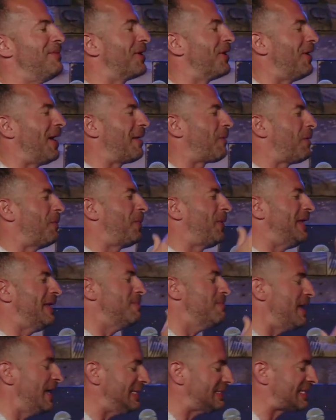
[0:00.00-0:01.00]
ago, I repeat it
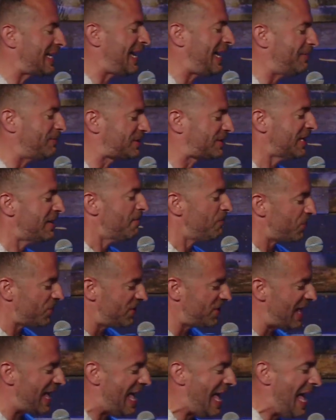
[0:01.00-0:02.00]
many times
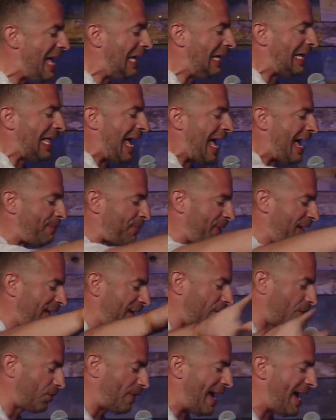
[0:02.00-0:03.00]
the hell happening
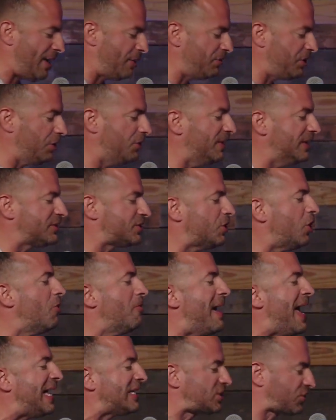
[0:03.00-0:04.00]
around you is no
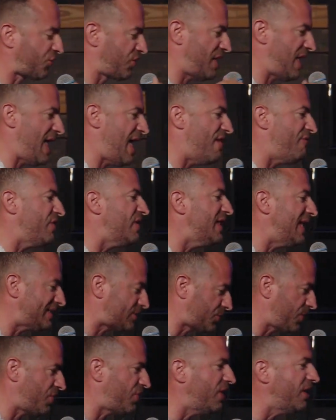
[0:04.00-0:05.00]
match for the heaven that's
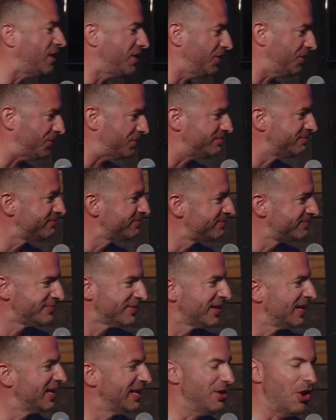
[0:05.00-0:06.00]
within you.
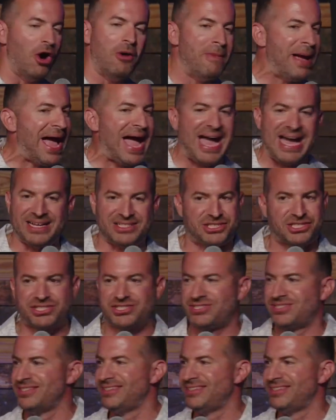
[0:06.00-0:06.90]
No match.